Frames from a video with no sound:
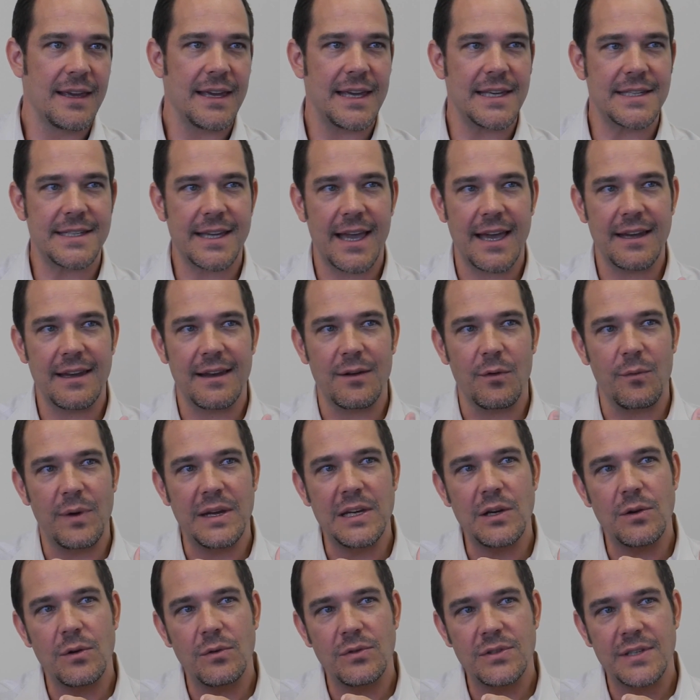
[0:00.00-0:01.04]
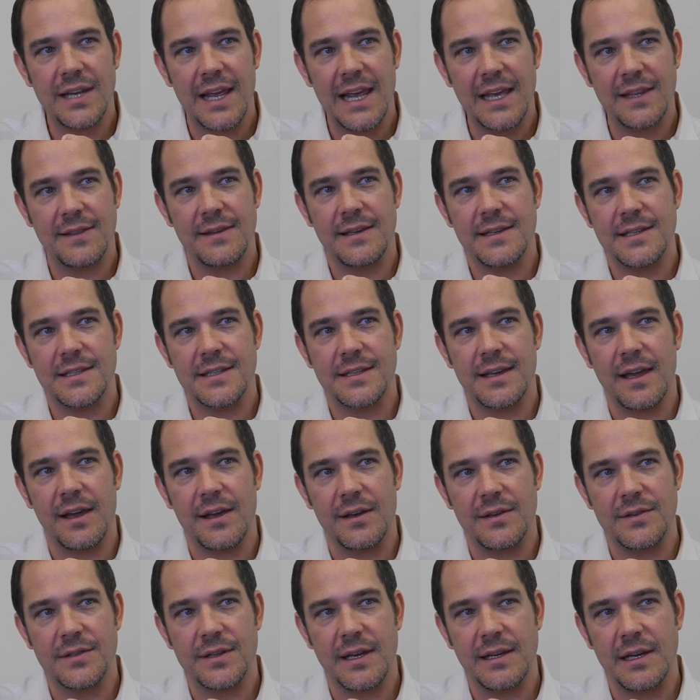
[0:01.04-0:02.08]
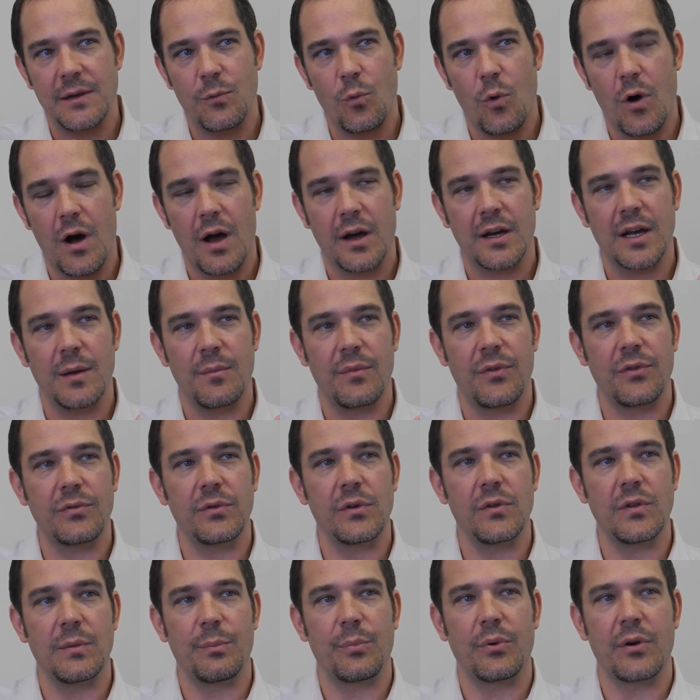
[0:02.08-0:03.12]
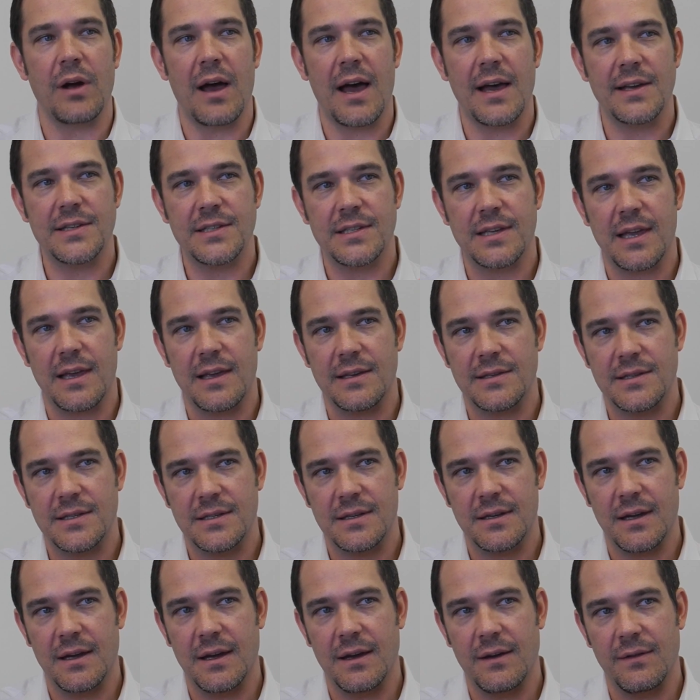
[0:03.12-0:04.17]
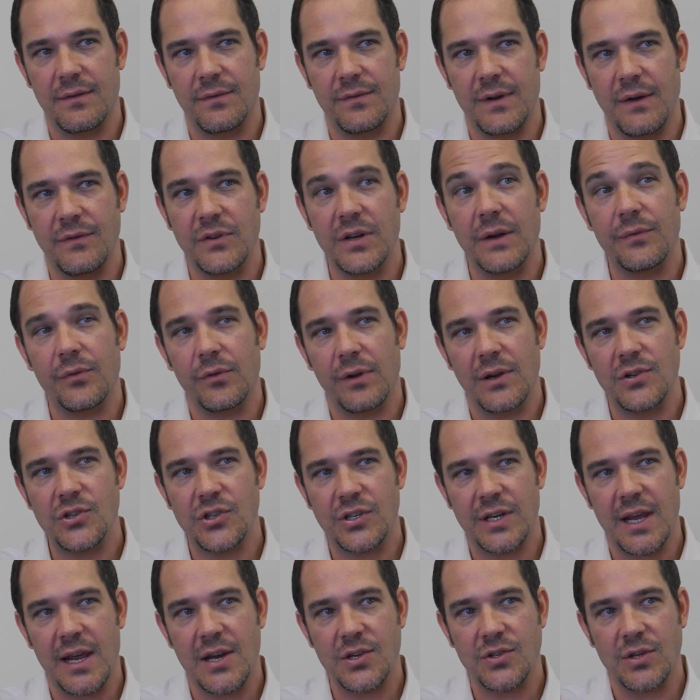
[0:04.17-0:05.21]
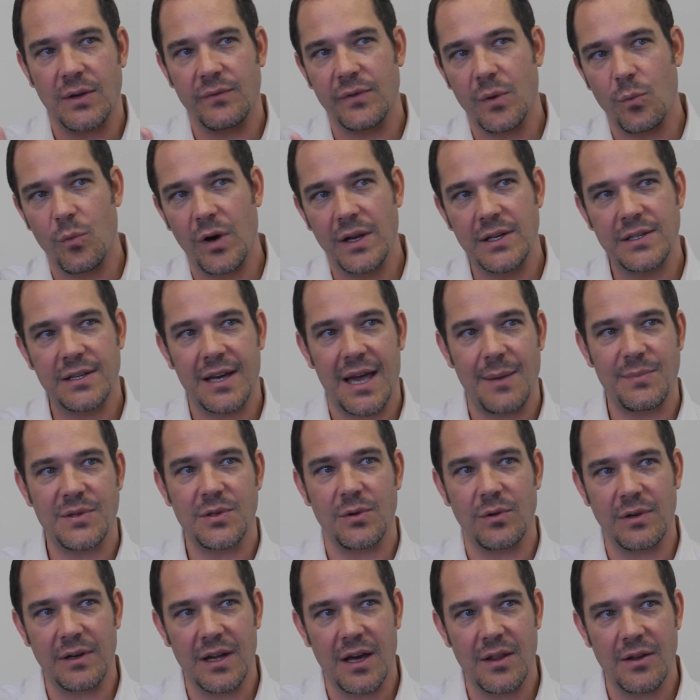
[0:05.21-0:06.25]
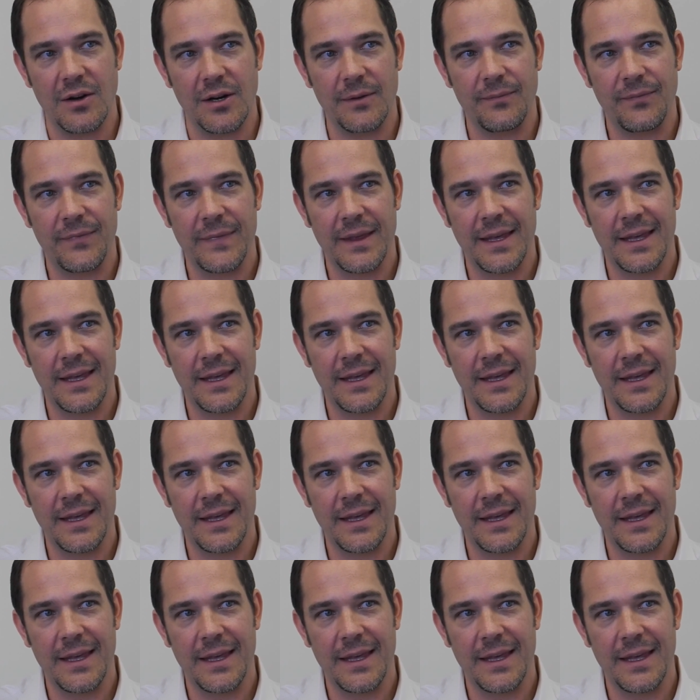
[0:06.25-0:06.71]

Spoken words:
is that when you take these cells and you walk them through the process of differentiation from one type to another,